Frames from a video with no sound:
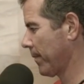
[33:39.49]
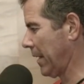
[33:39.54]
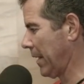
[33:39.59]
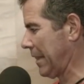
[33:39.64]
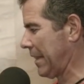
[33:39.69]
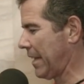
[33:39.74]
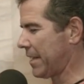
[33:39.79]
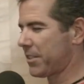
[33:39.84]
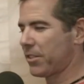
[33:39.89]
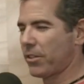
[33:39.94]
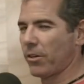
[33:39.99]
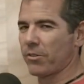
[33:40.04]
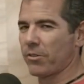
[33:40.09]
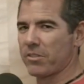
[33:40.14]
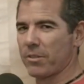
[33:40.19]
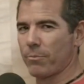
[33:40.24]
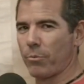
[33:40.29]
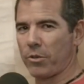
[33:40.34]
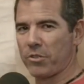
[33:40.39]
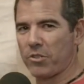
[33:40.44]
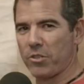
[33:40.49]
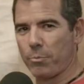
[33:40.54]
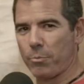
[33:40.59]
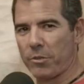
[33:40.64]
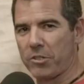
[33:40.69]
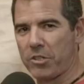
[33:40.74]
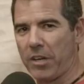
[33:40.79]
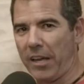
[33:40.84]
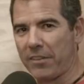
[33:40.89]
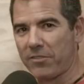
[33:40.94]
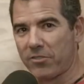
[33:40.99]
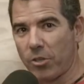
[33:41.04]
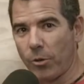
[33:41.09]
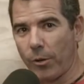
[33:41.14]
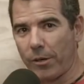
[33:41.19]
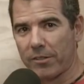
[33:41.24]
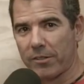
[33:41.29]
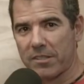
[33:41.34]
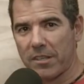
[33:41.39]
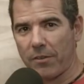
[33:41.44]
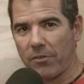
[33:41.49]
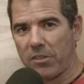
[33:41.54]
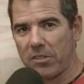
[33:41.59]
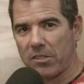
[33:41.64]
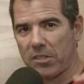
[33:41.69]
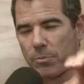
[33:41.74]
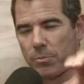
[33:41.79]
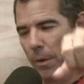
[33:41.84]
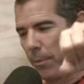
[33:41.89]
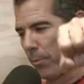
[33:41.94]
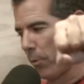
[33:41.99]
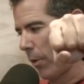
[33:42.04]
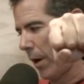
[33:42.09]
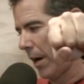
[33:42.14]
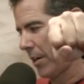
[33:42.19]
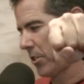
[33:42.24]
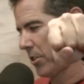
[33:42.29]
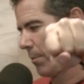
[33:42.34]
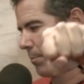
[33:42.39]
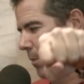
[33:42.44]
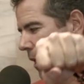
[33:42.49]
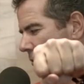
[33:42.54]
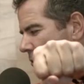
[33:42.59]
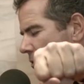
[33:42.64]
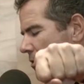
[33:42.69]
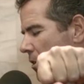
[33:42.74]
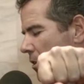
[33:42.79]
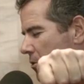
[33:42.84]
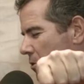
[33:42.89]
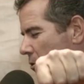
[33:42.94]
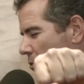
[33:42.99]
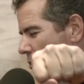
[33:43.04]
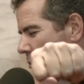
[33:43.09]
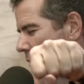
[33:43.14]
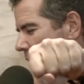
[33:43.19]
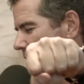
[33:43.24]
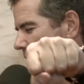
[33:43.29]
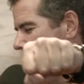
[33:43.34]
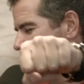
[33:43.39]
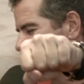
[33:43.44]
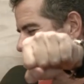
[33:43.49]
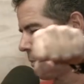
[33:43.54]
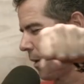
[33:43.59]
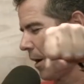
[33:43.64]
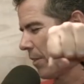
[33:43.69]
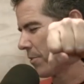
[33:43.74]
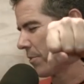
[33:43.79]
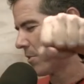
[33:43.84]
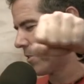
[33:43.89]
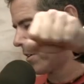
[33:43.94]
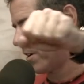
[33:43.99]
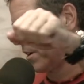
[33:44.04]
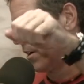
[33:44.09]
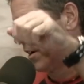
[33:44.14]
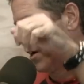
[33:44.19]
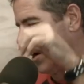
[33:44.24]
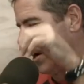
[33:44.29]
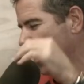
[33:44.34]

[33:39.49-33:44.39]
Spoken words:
Let's go to some more super chats. 276 people watching. Balthazar228. Thank you, Balthazar.